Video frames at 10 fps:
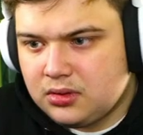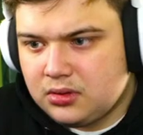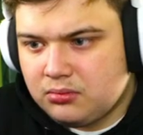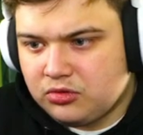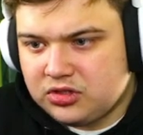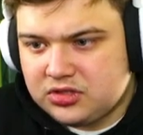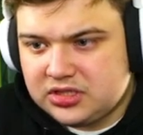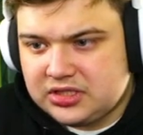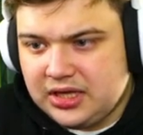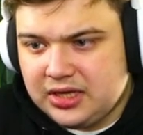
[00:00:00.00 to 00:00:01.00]
But does it
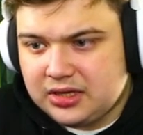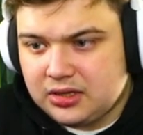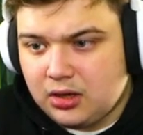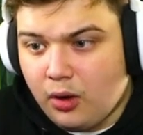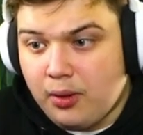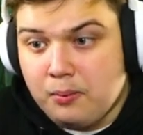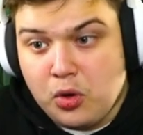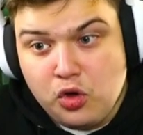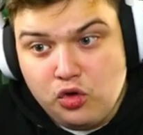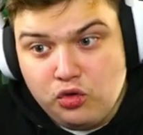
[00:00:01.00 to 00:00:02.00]
stick? Oh, it
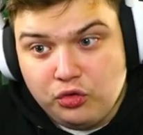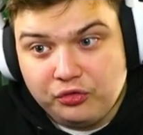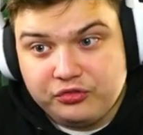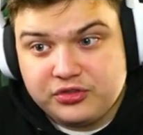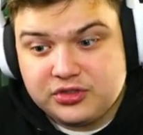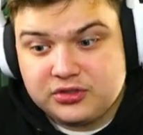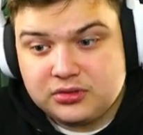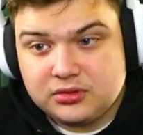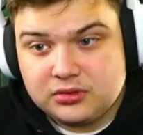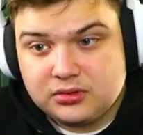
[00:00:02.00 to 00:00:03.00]
moves.
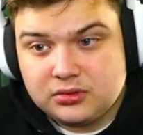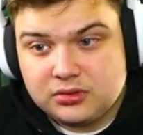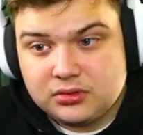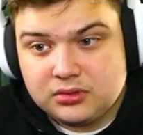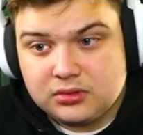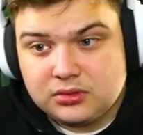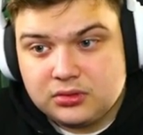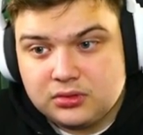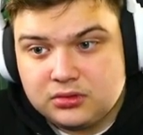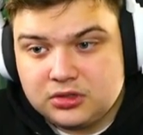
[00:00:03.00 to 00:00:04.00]

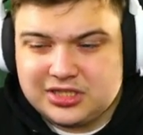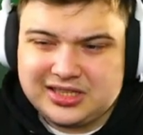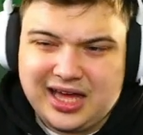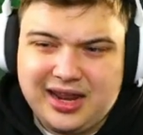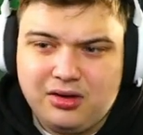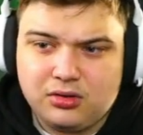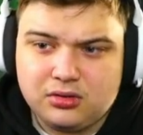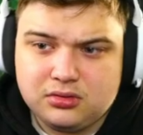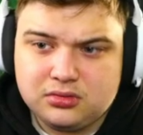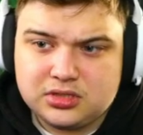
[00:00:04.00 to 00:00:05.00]
Is it dino or
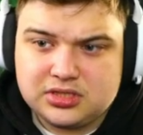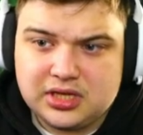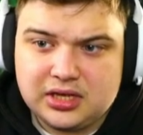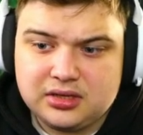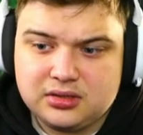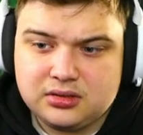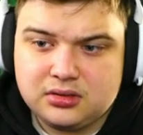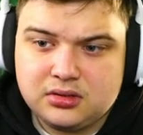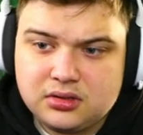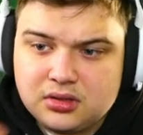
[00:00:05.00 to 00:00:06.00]
does it stay?
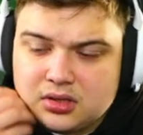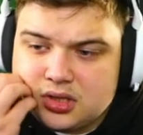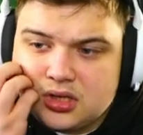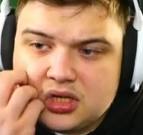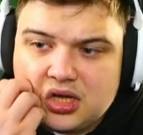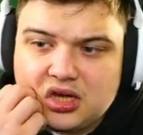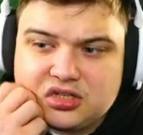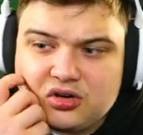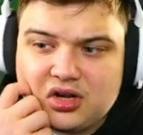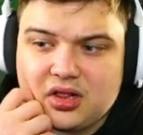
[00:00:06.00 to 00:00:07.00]
That's a
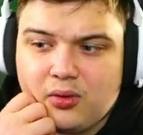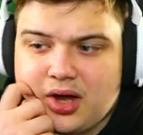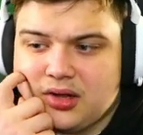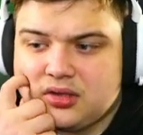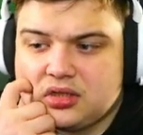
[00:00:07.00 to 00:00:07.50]
regular wild.